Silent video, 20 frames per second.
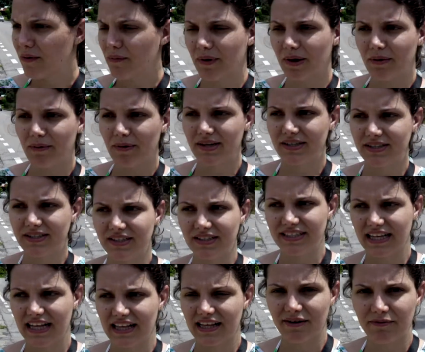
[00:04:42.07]
We were
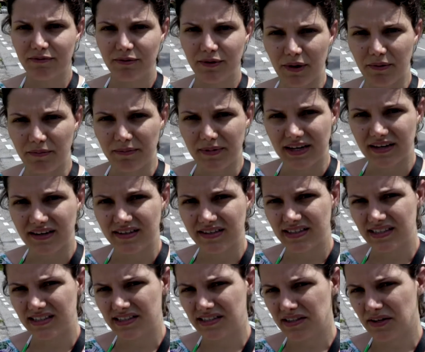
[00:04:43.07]
totally wrong because
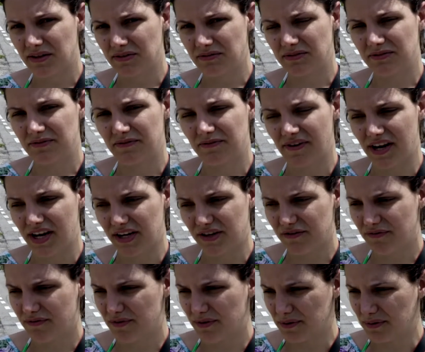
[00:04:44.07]
it's not
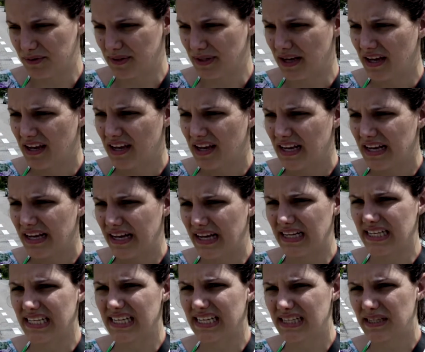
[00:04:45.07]
fish food.
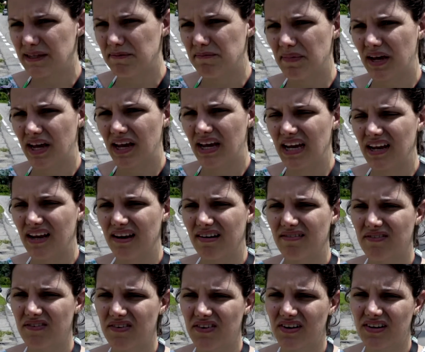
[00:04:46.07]
It is made
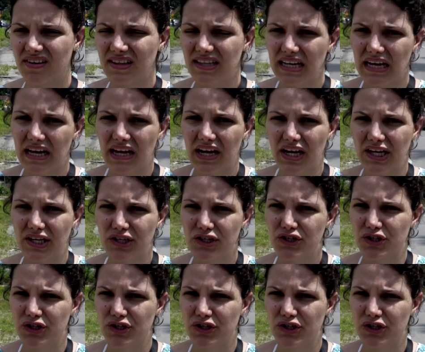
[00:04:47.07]
from the